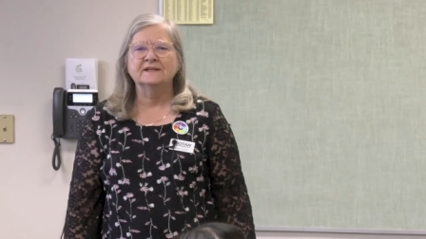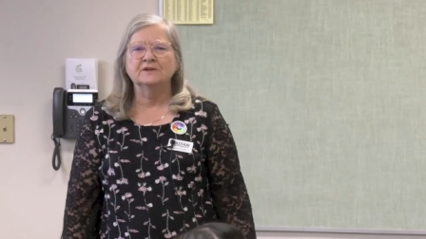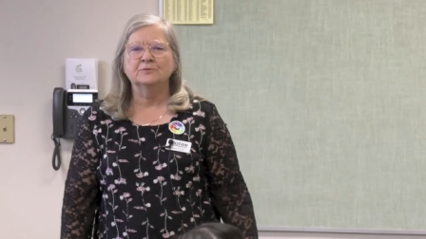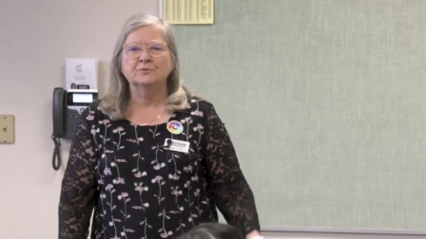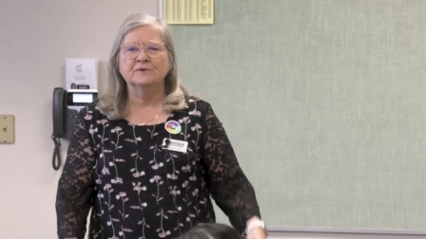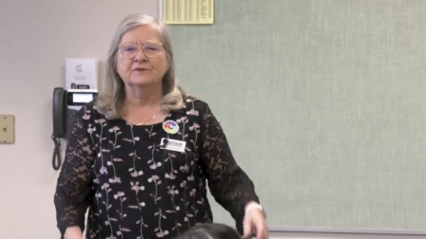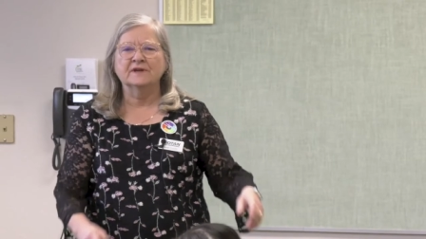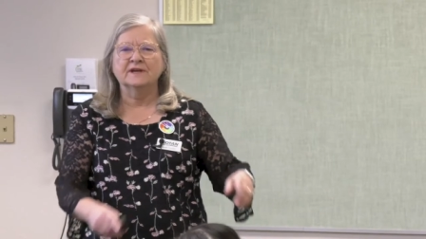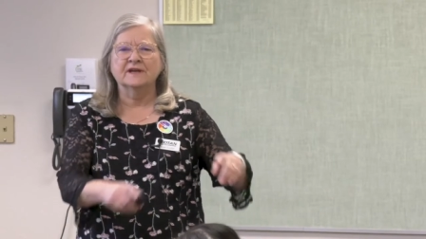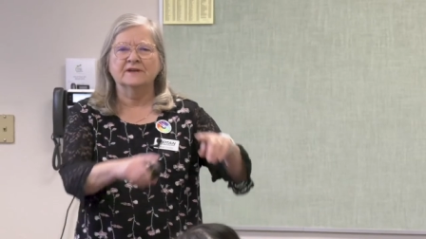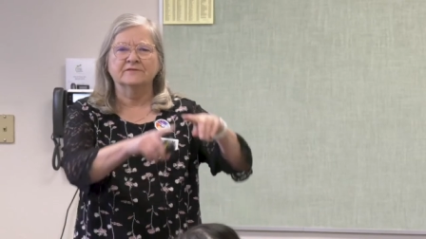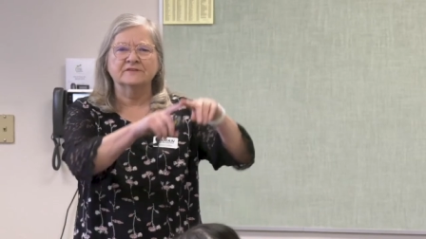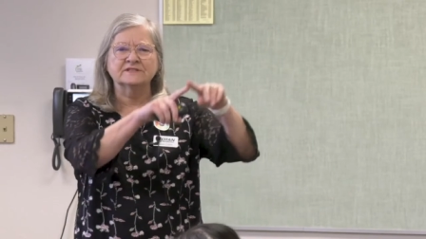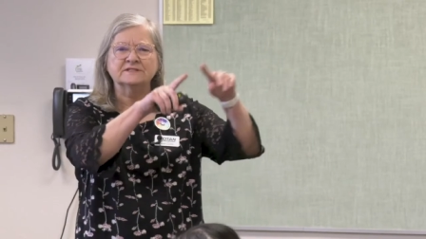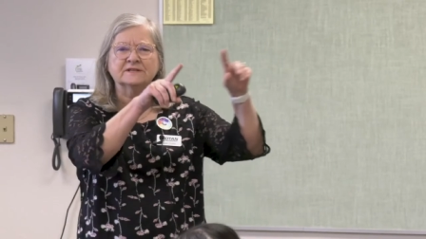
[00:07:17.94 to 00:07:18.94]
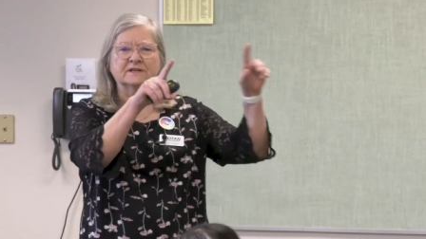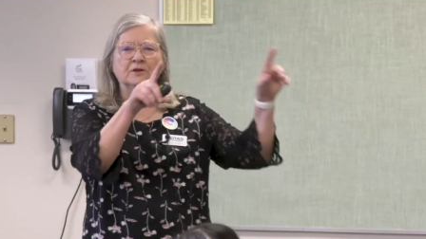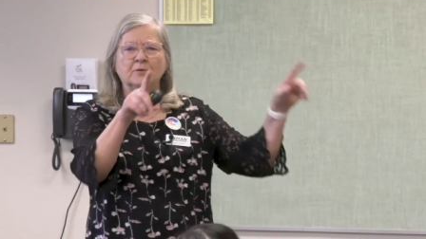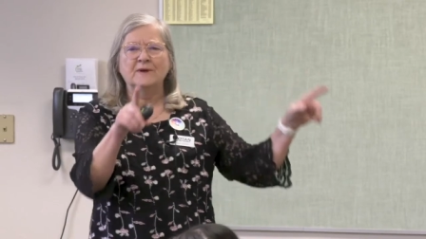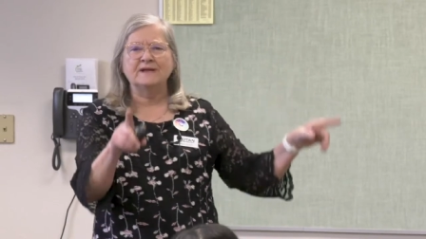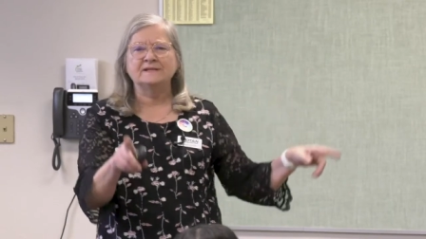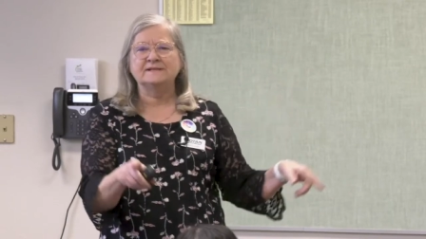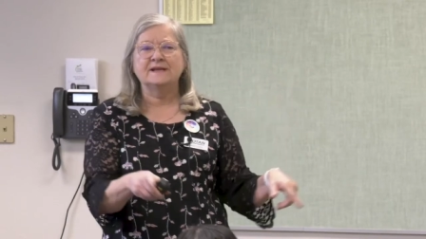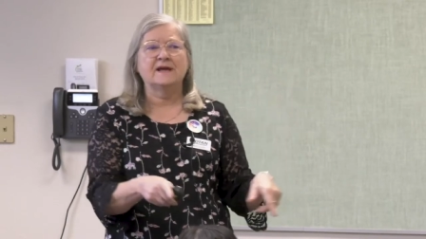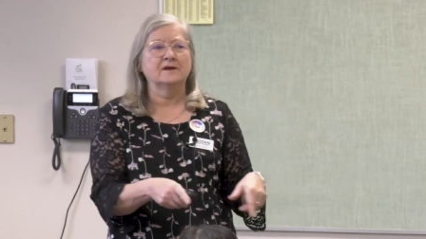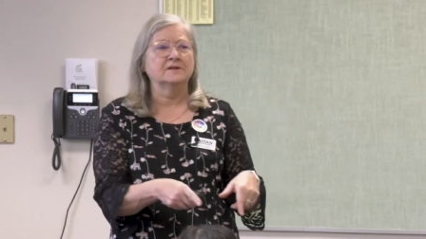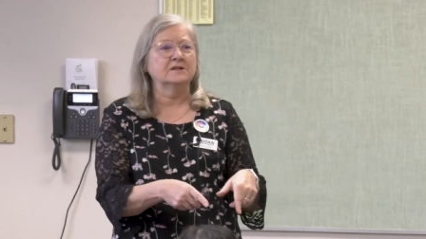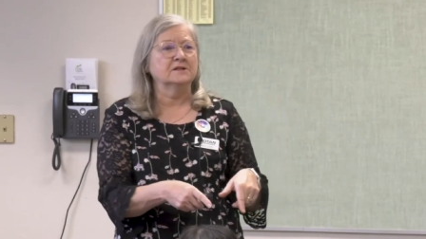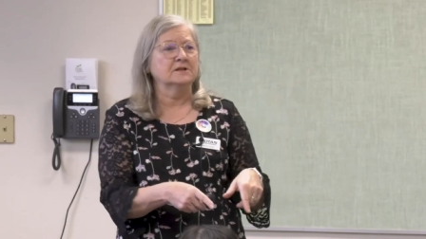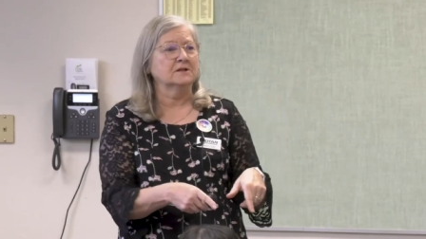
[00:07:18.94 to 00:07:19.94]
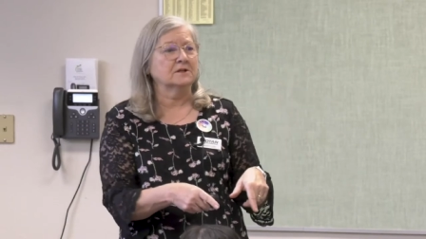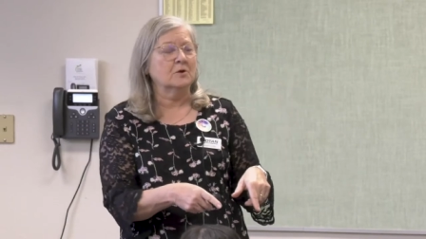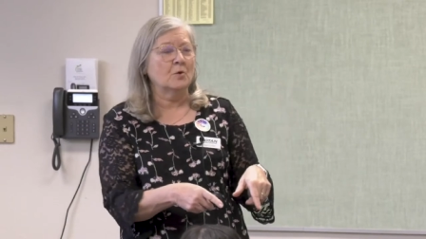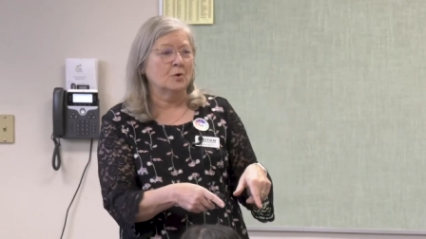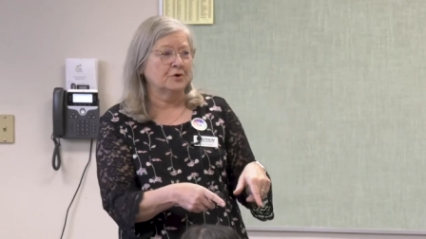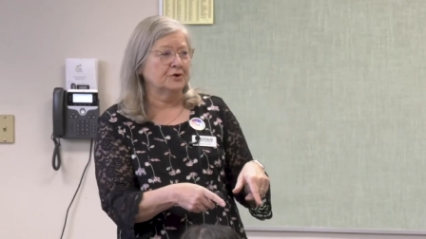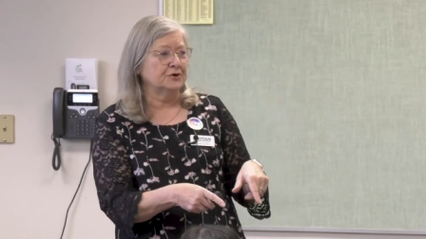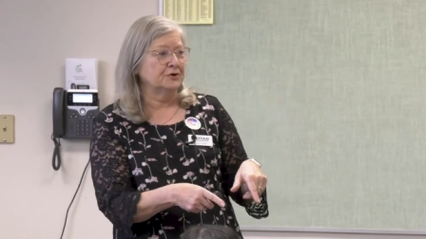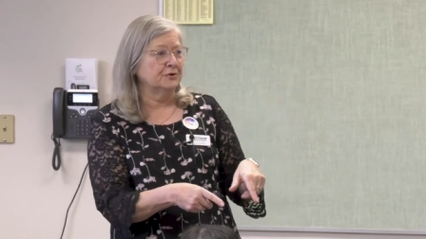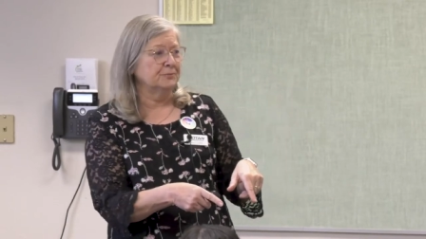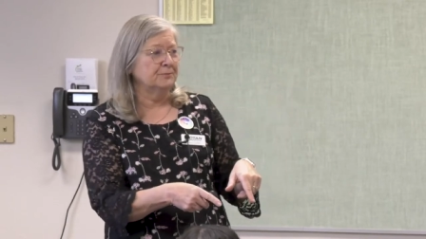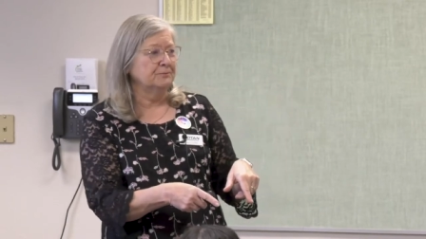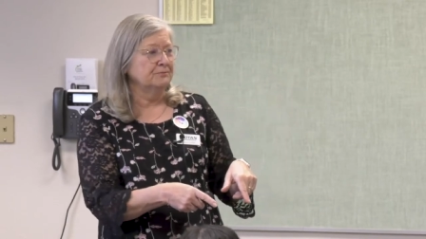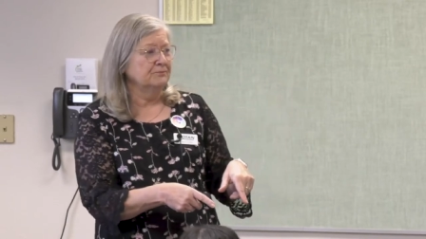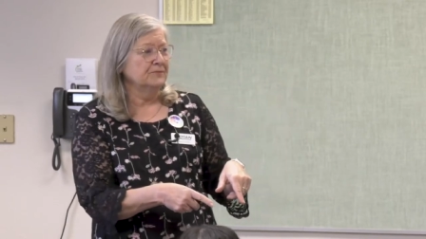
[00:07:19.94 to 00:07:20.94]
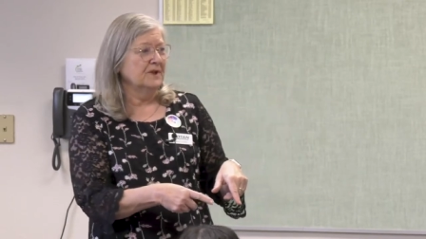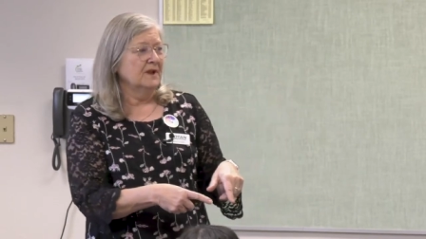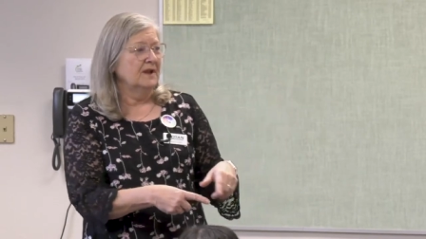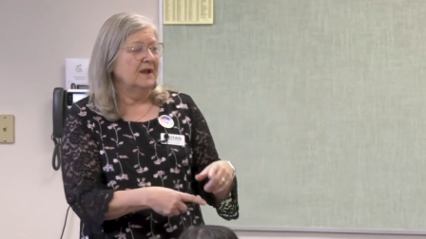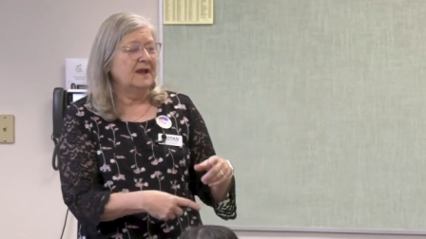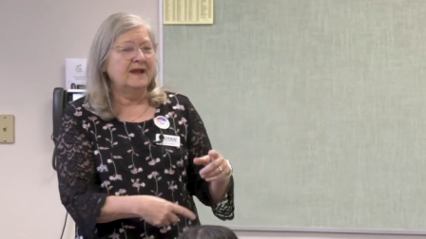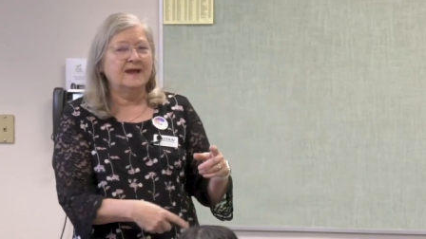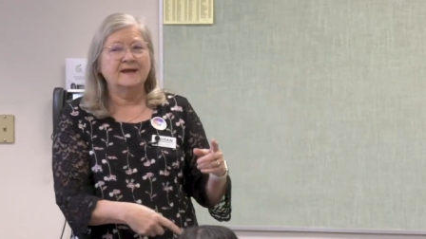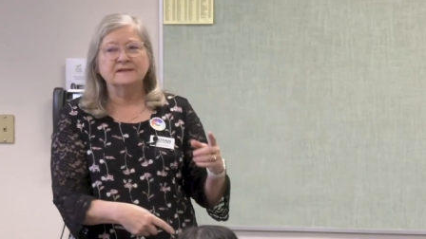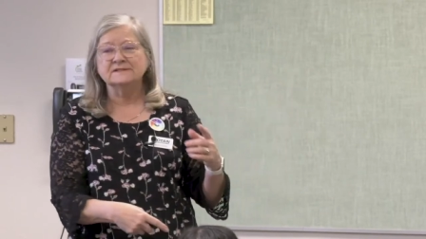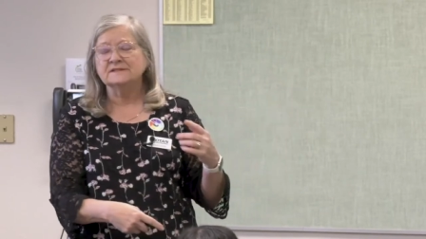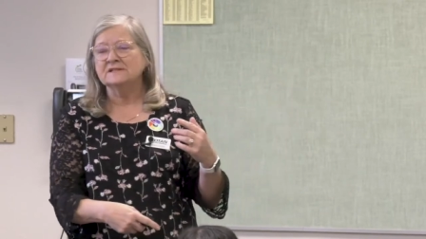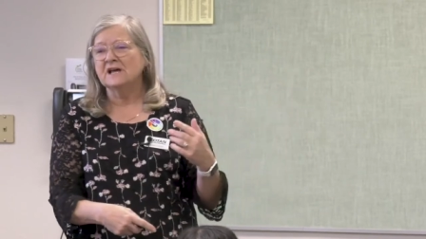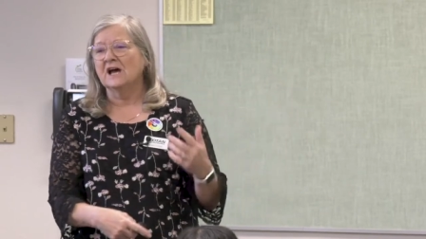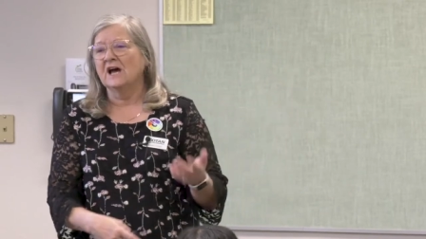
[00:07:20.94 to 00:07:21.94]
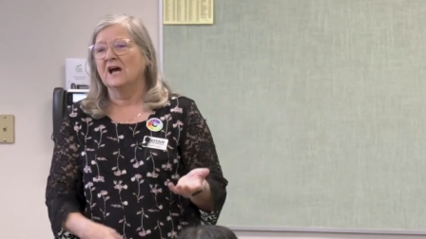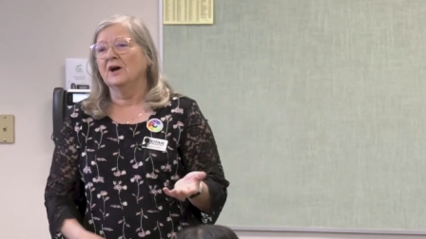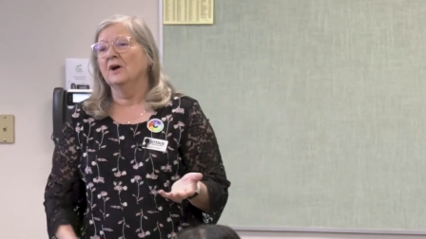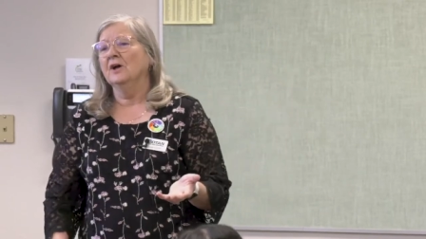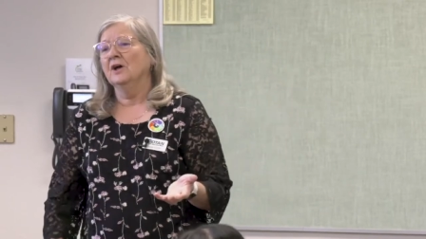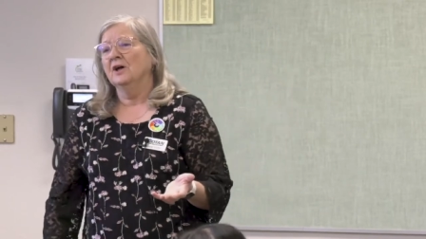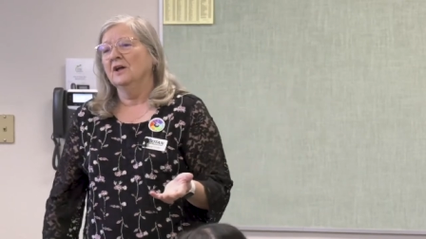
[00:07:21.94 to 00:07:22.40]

it with a kind of a silhouette down in the corner. And uh,